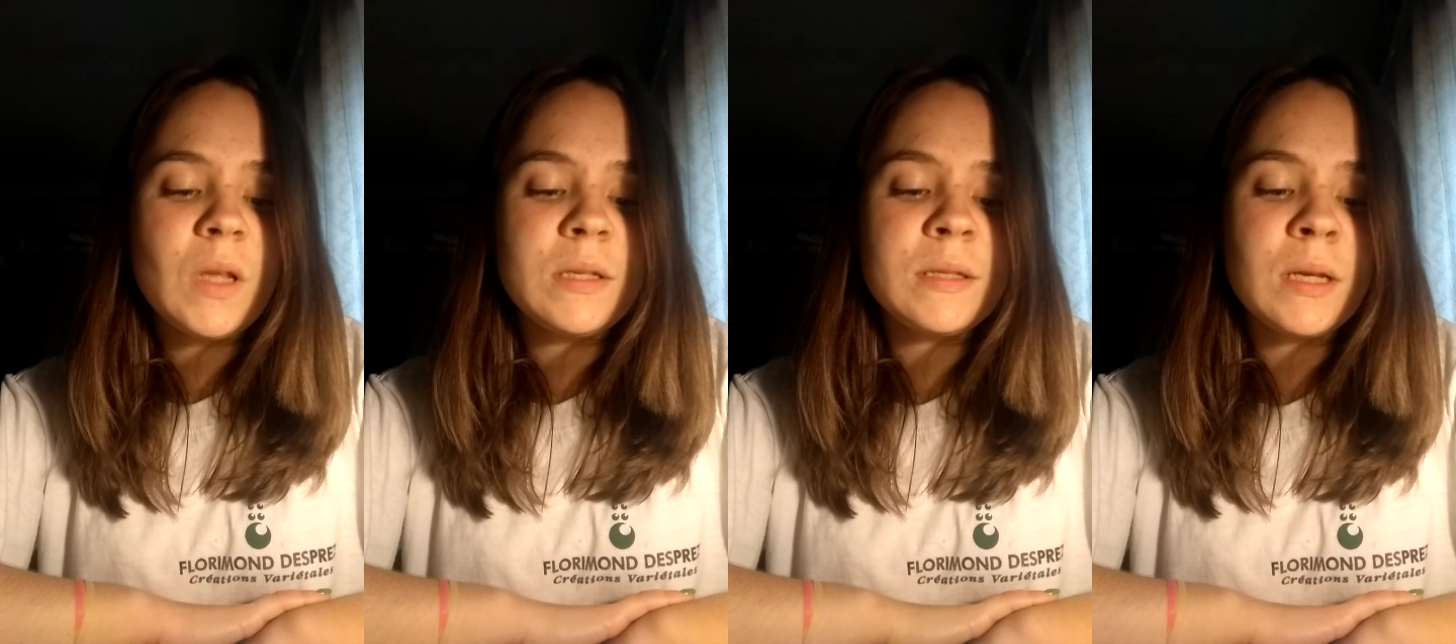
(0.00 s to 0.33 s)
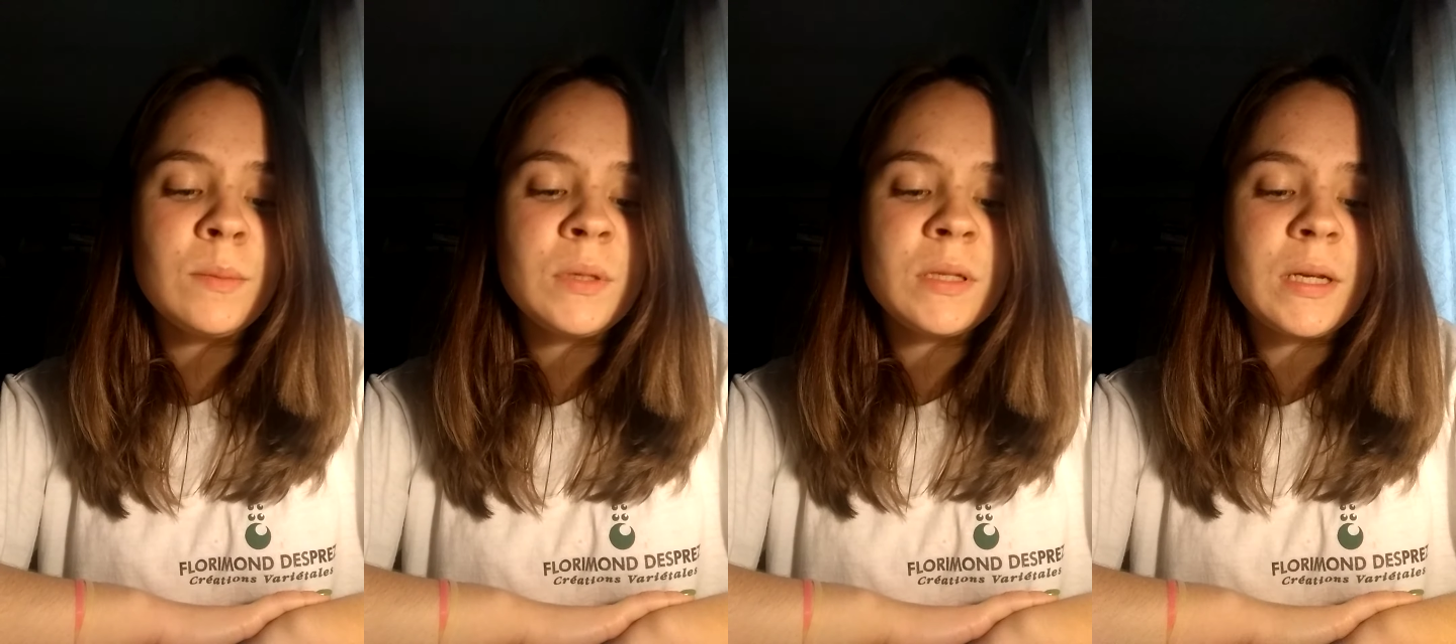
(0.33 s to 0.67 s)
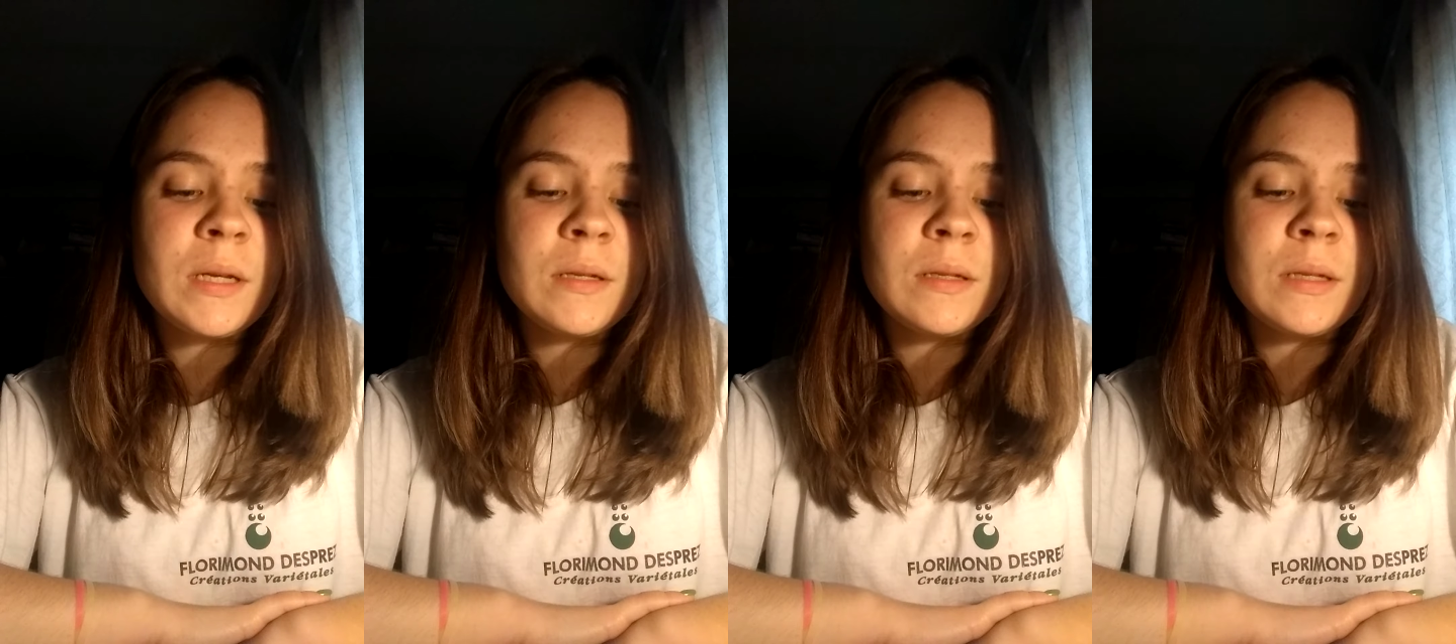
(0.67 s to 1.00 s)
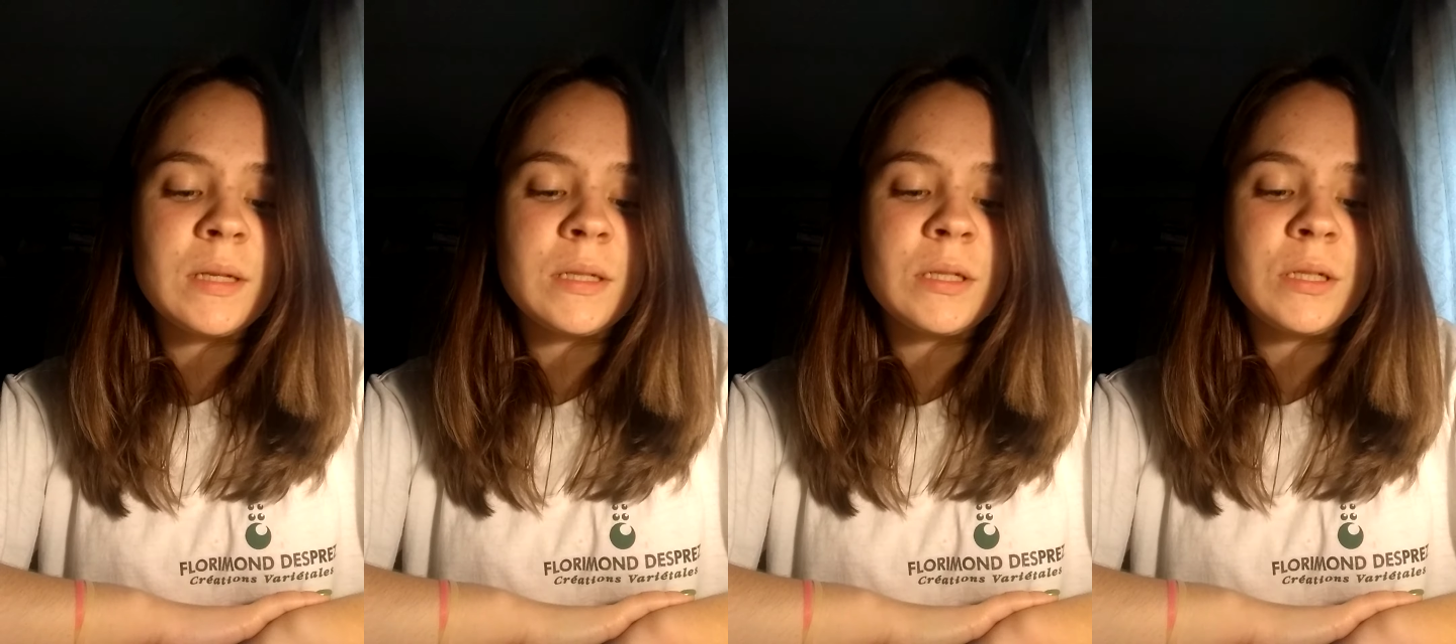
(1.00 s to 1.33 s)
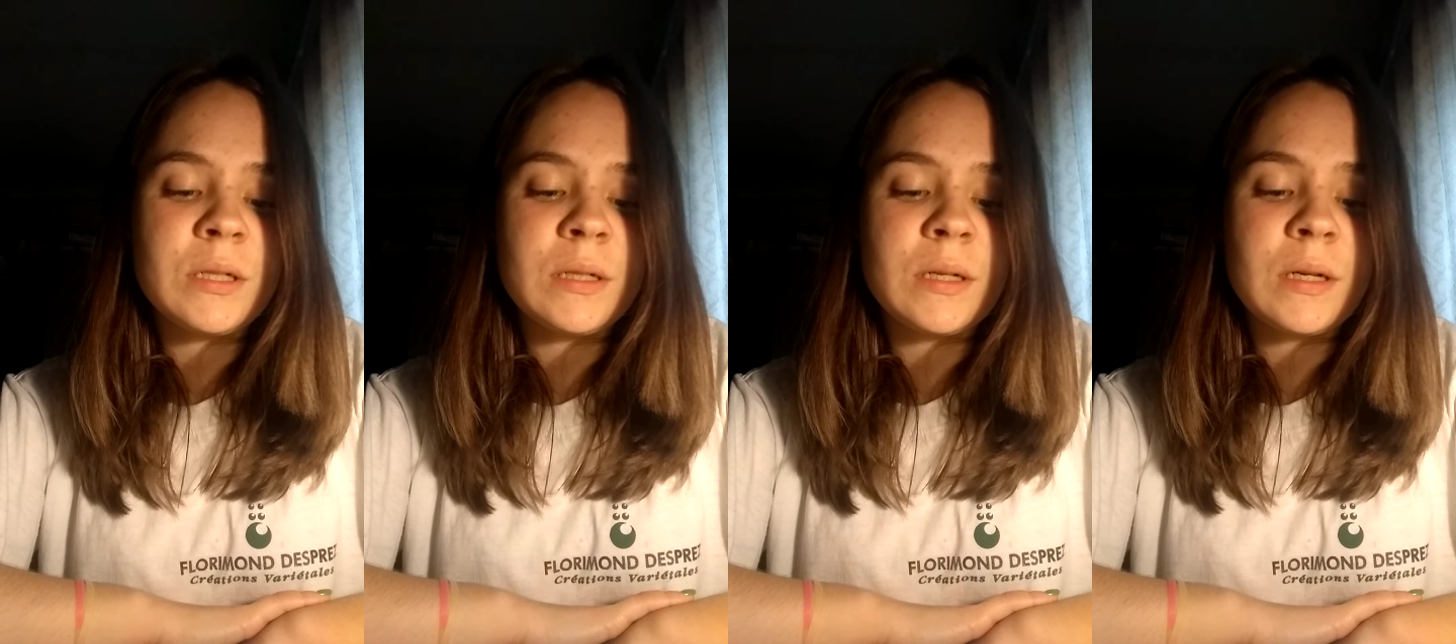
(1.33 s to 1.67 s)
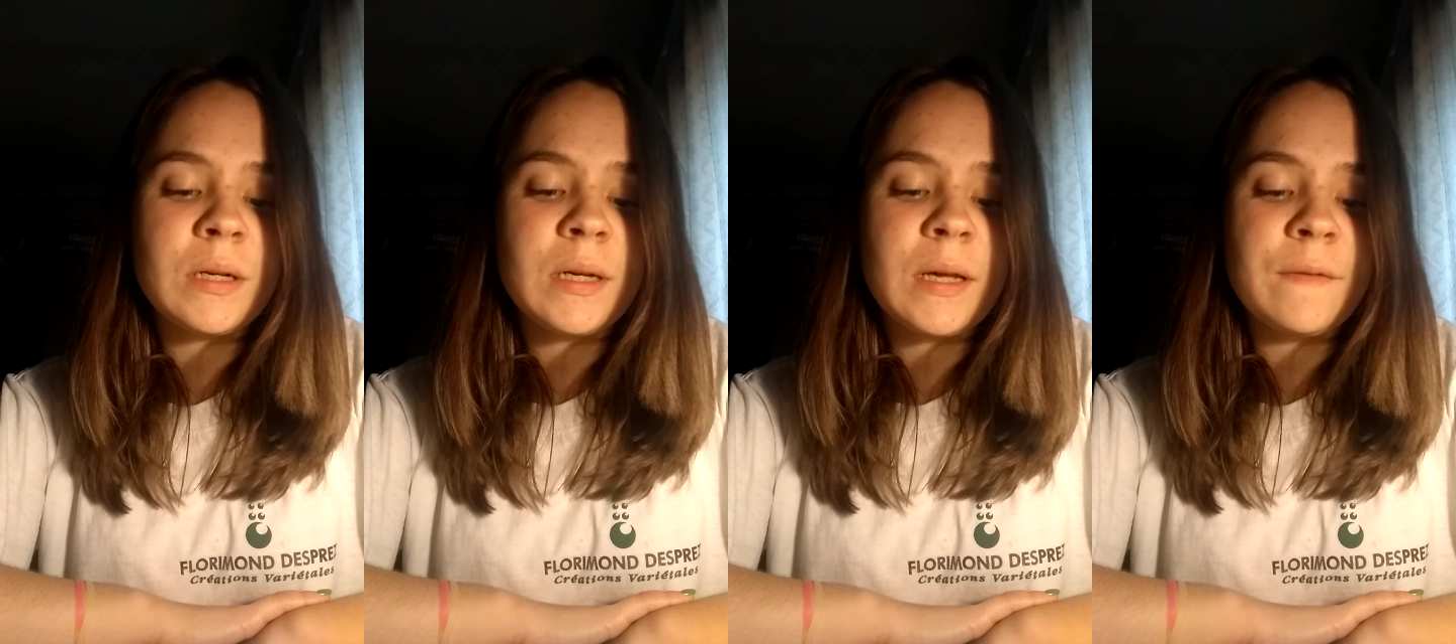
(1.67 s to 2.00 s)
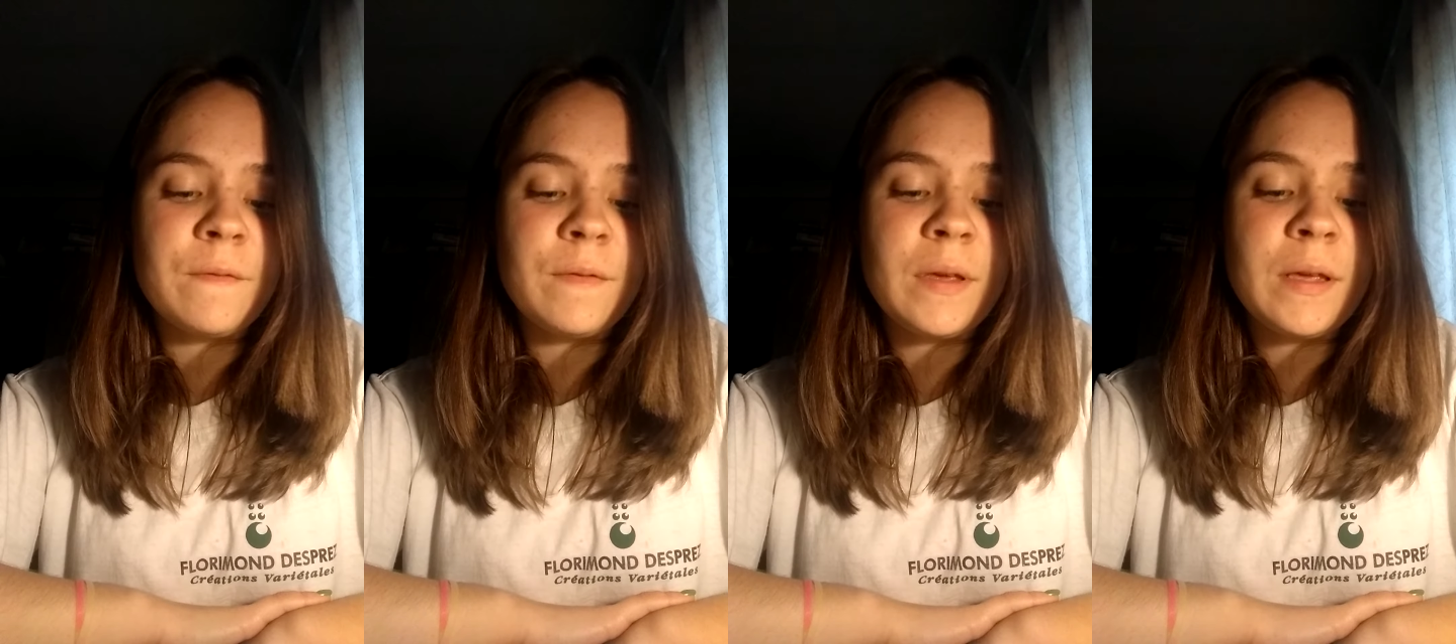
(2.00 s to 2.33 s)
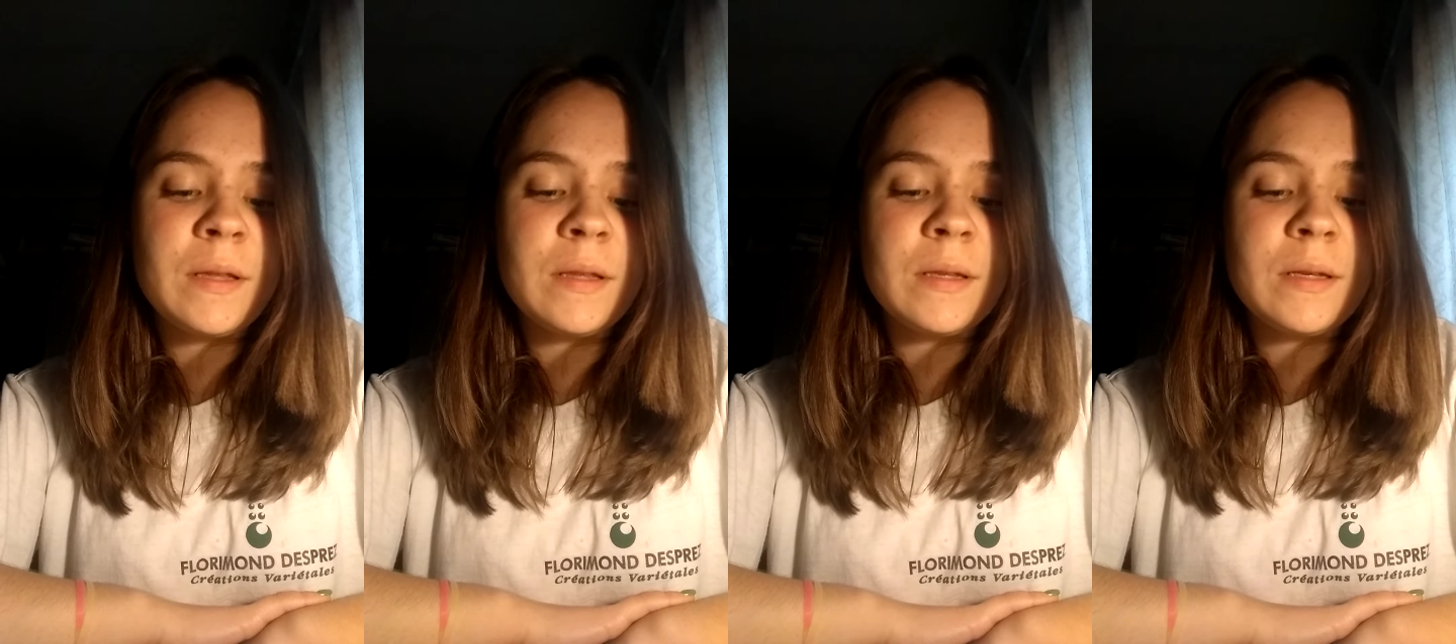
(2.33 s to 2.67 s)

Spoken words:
Some say that caffeine